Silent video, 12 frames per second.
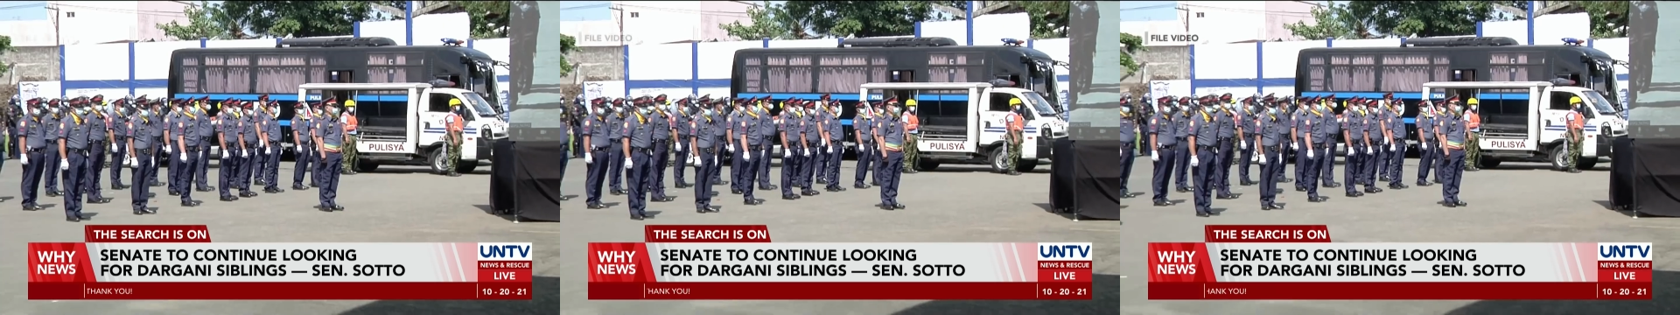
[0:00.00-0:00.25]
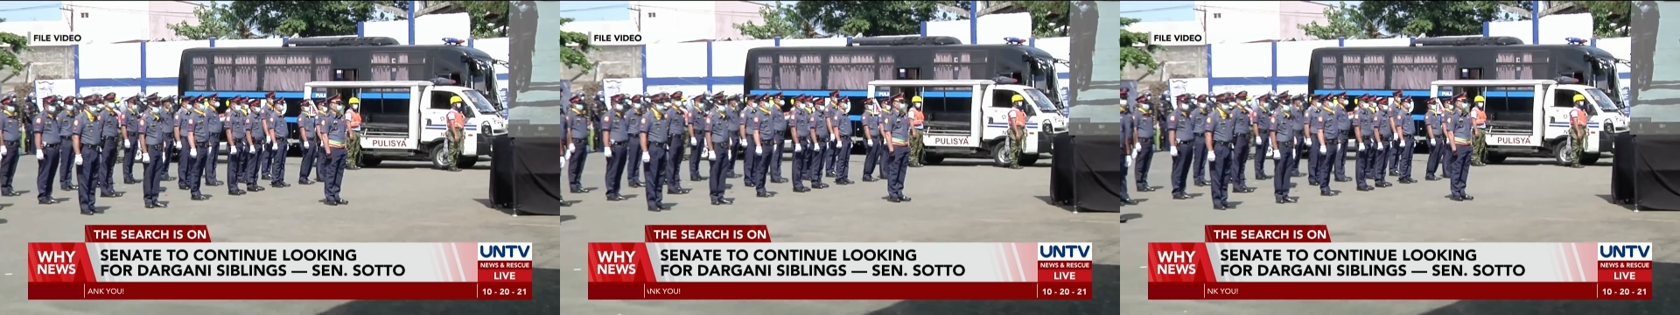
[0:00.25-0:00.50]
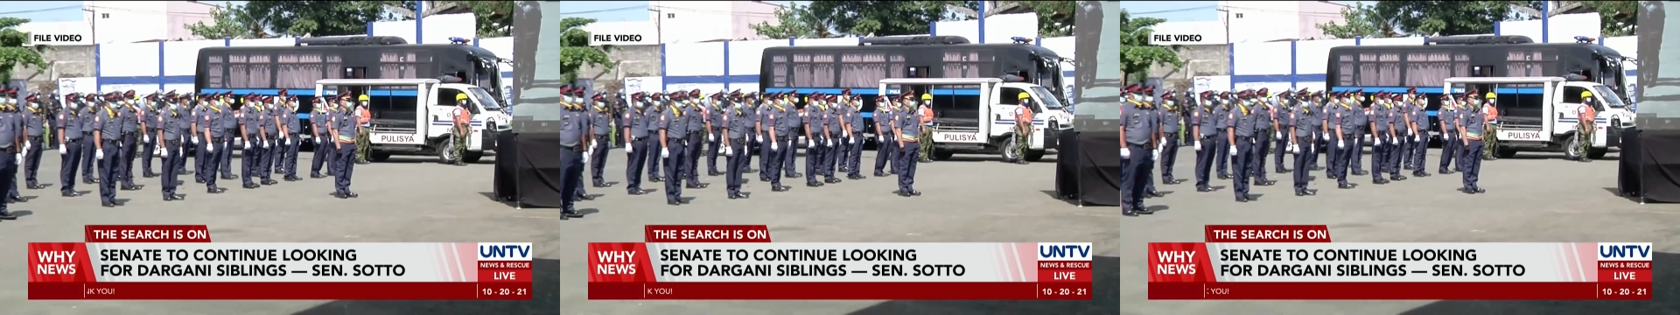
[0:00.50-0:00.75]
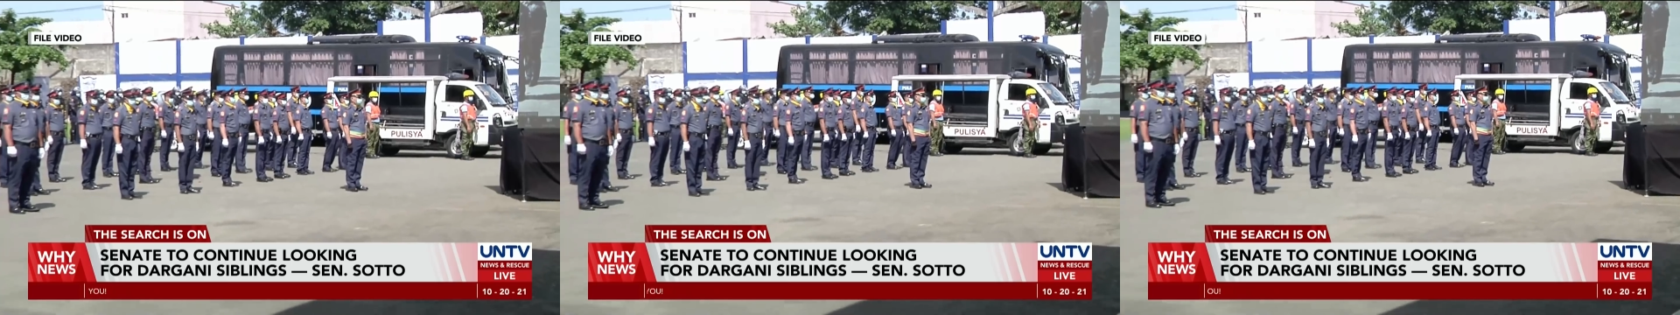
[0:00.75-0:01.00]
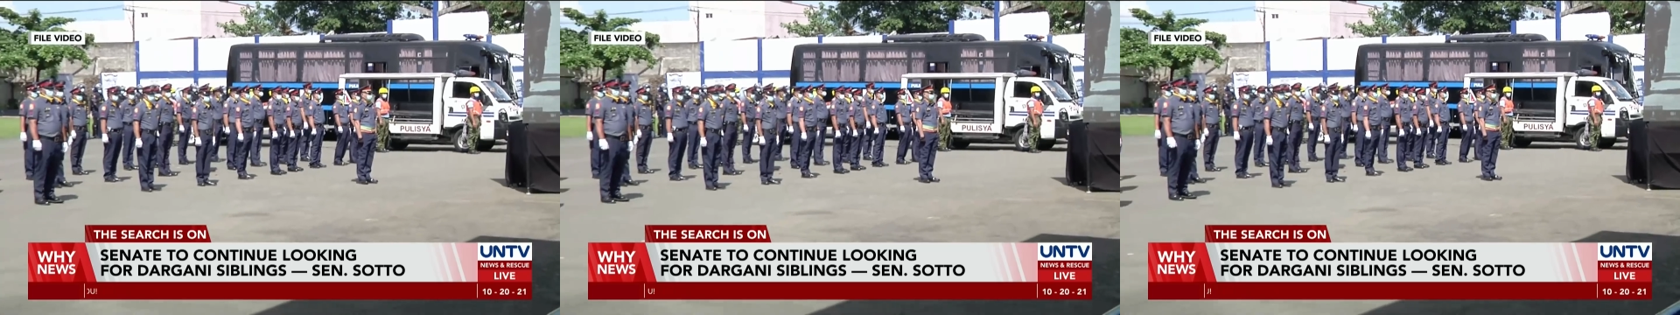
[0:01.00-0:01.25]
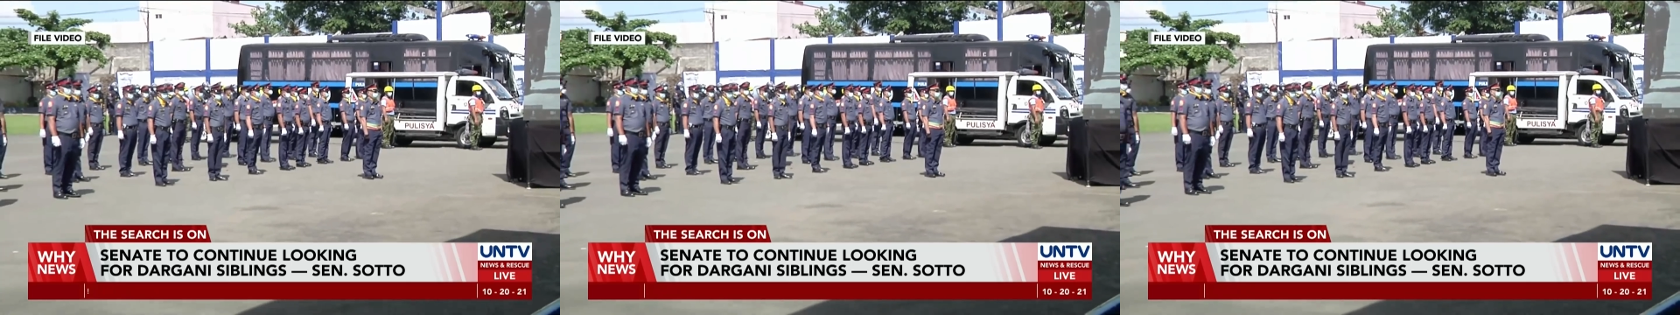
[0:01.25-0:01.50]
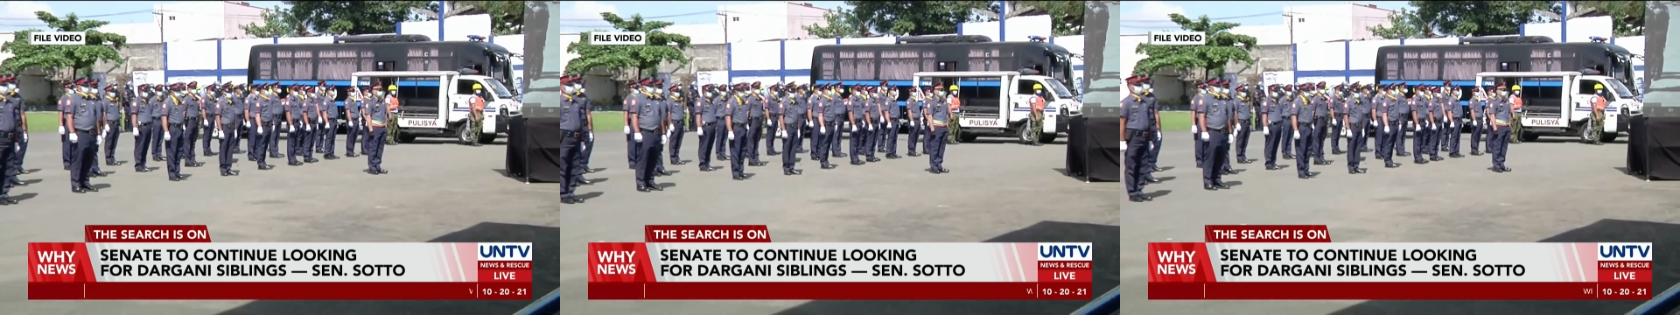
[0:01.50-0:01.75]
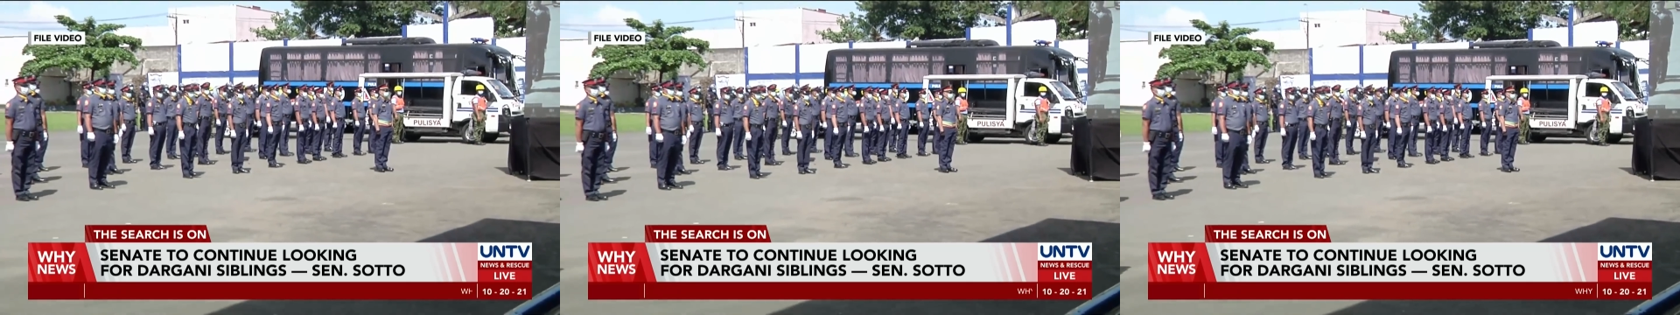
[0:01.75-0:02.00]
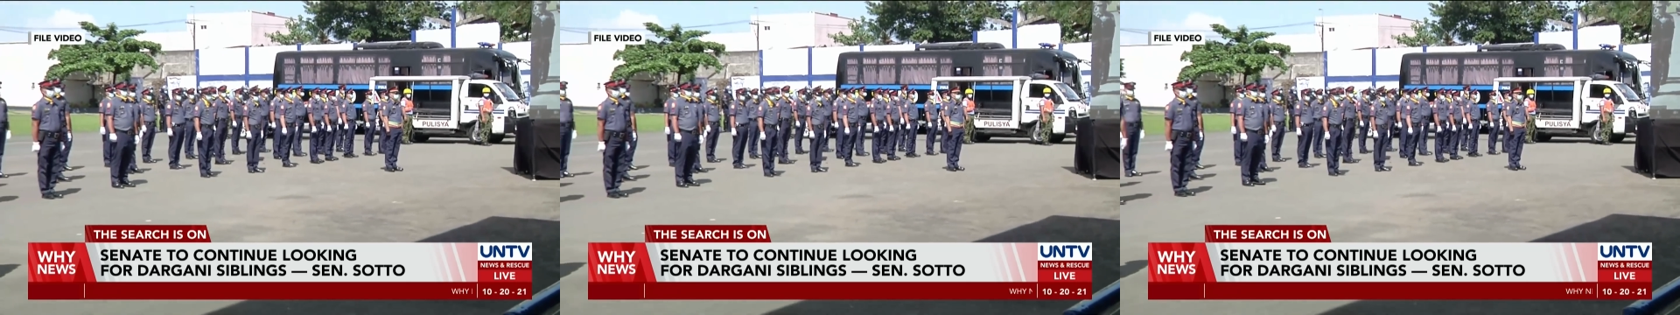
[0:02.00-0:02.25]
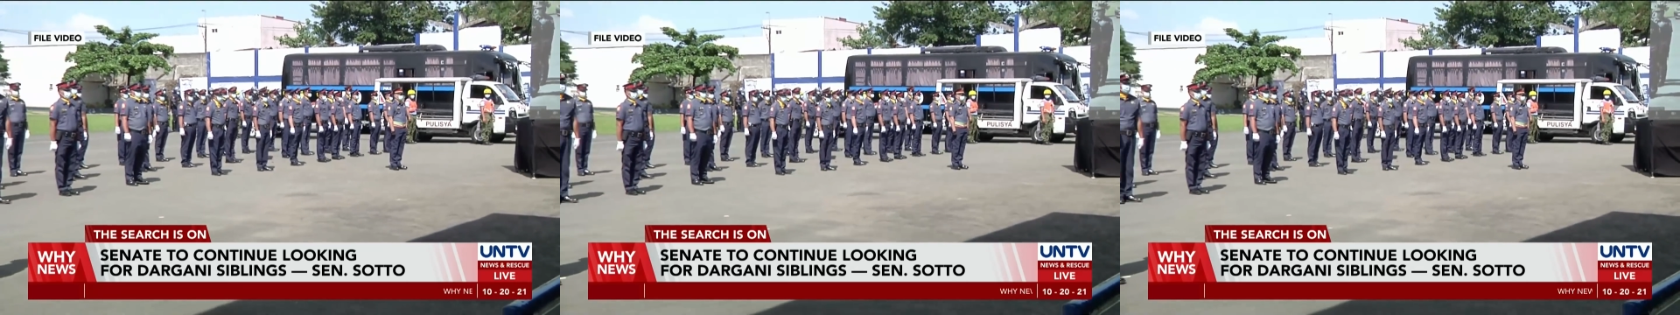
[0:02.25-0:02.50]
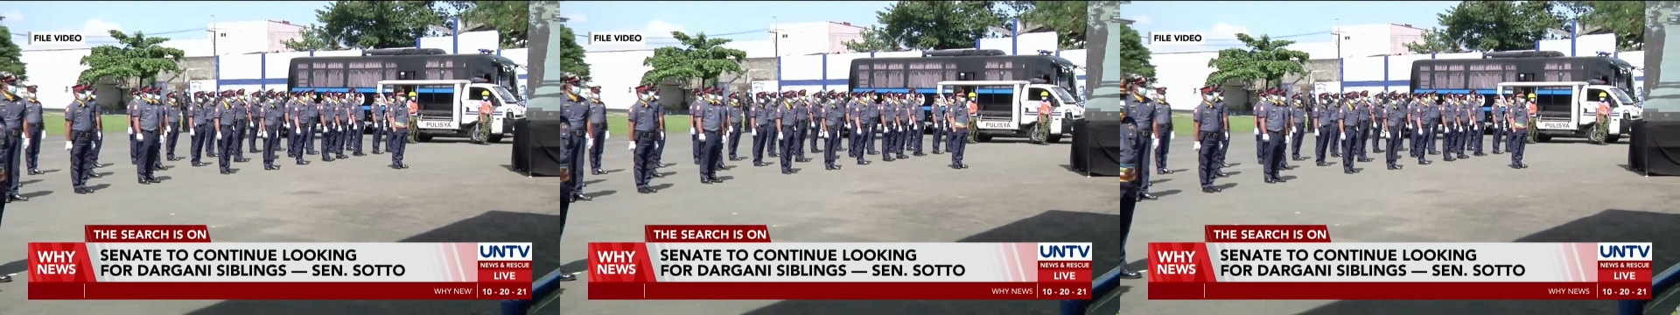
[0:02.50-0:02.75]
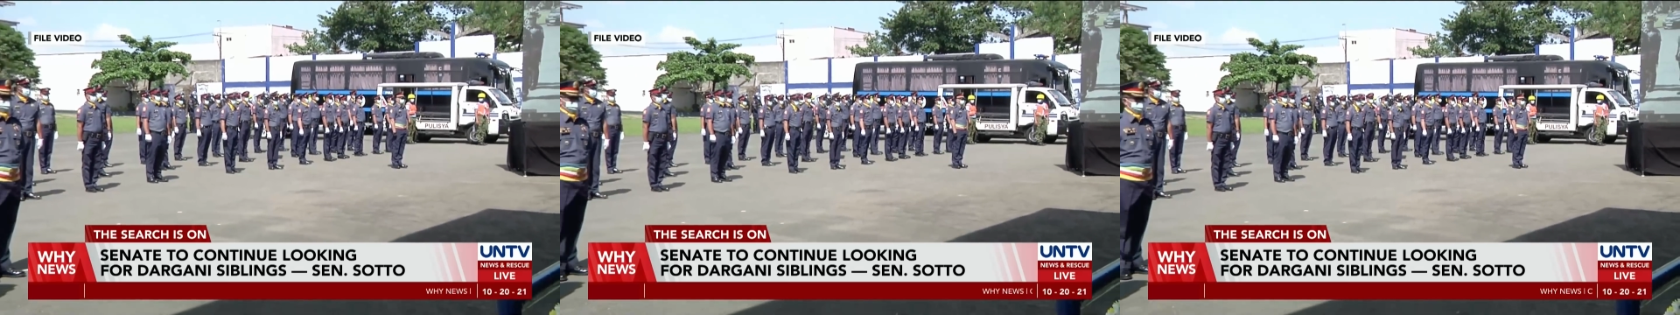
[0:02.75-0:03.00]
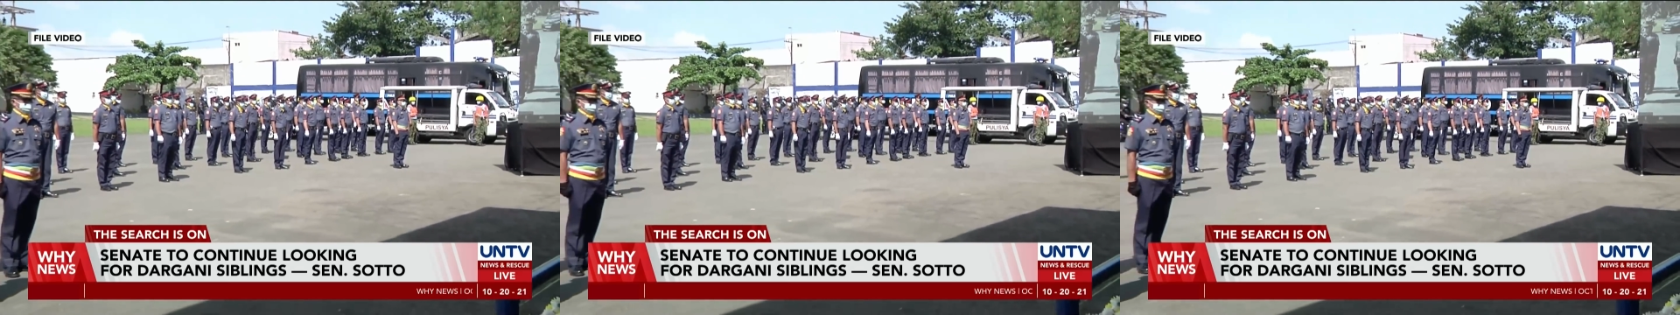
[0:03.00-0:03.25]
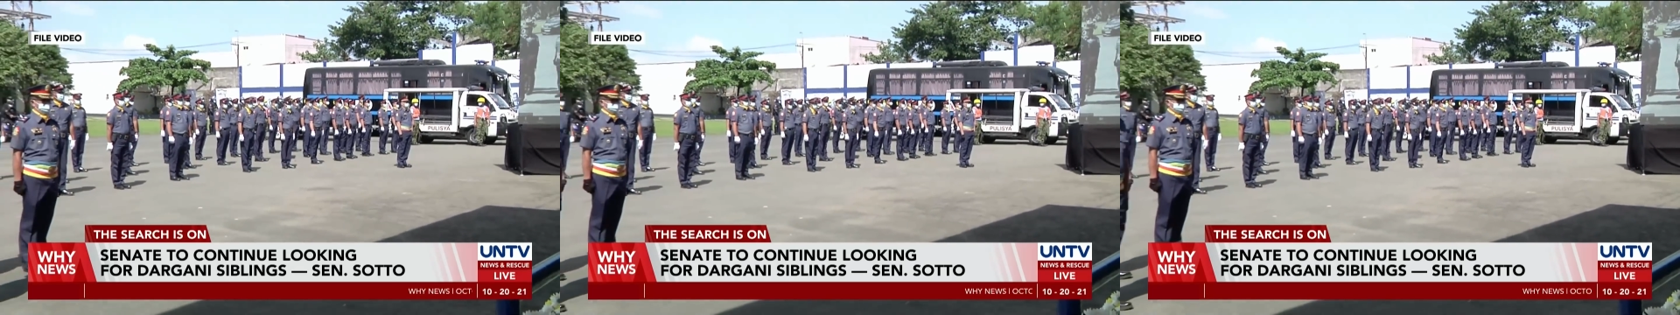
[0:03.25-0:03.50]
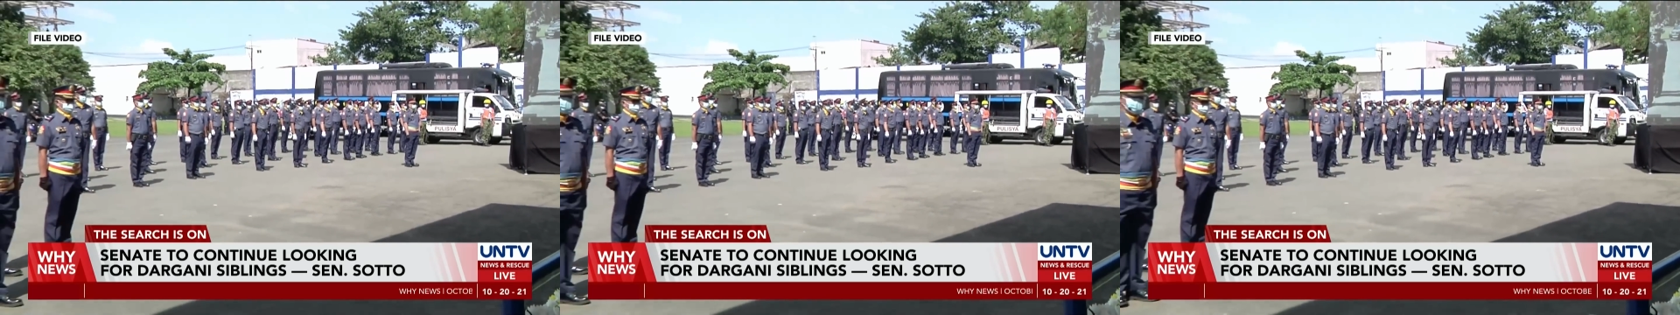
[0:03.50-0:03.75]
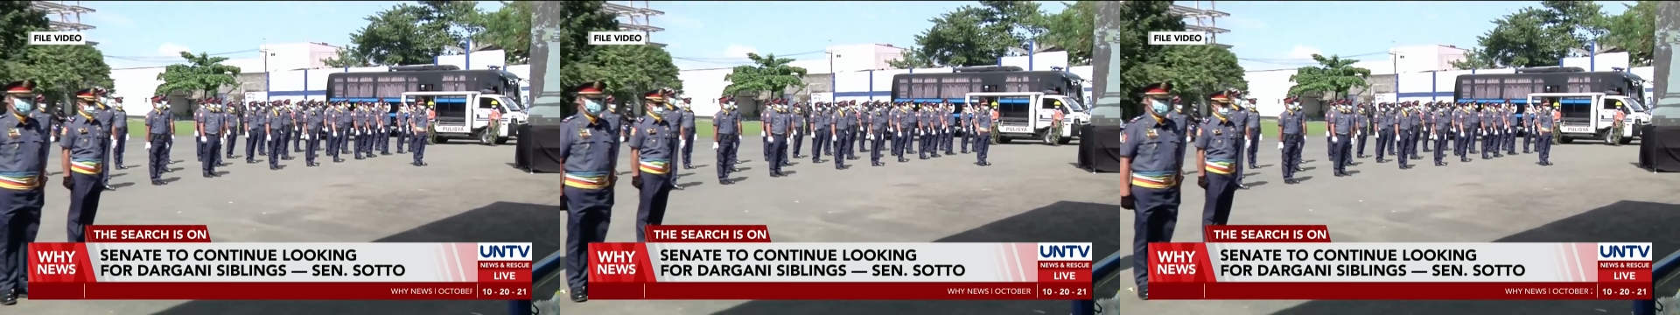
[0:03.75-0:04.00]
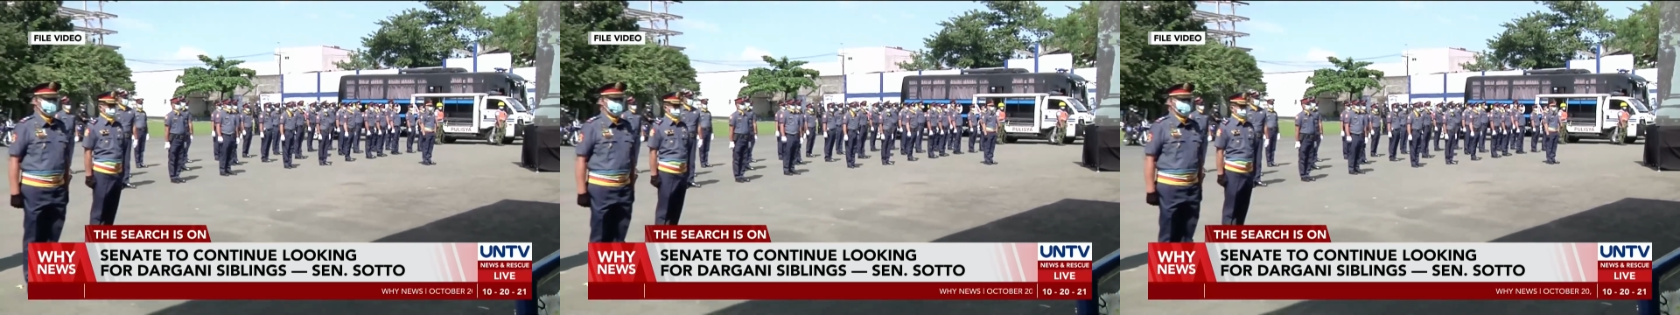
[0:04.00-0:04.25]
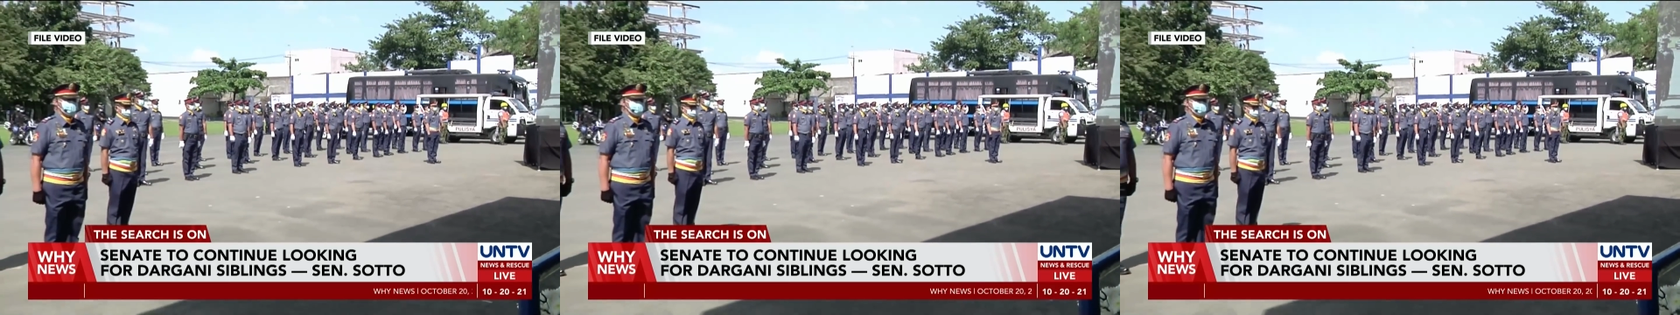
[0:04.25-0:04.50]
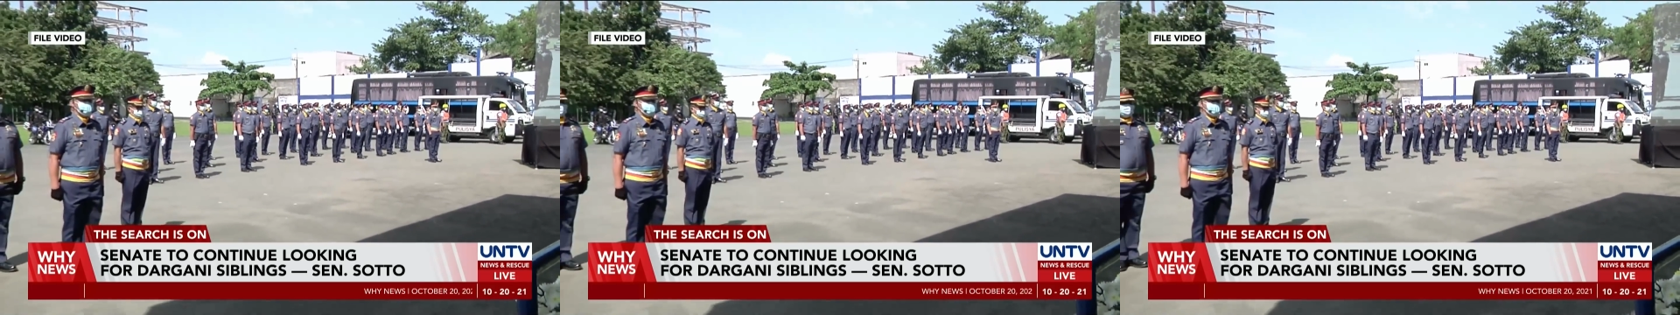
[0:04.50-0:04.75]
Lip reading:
No face is visible, so there are no lips to read.